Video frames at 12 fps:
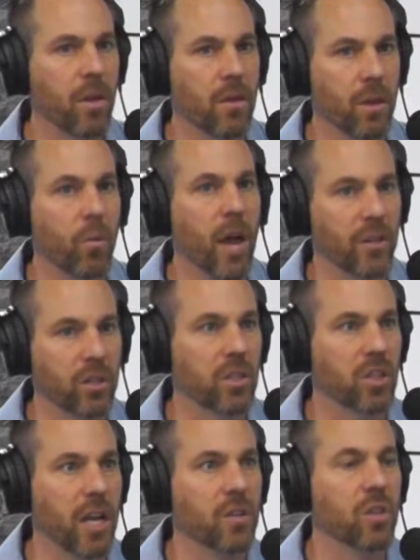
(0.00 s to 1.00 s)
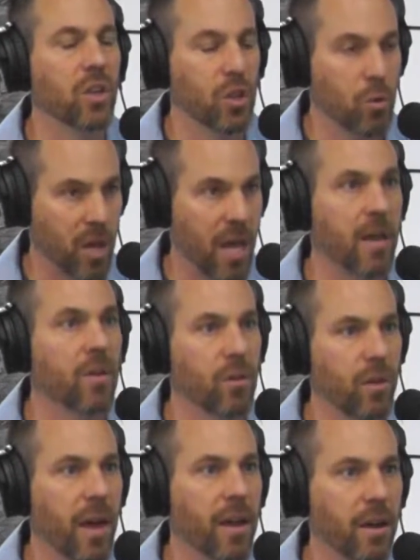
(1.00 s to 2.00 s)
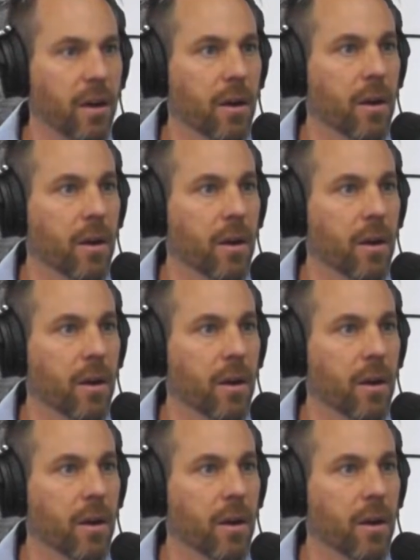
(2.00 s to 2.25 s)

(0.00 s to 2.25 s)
said, we actually changed it. You can do that here.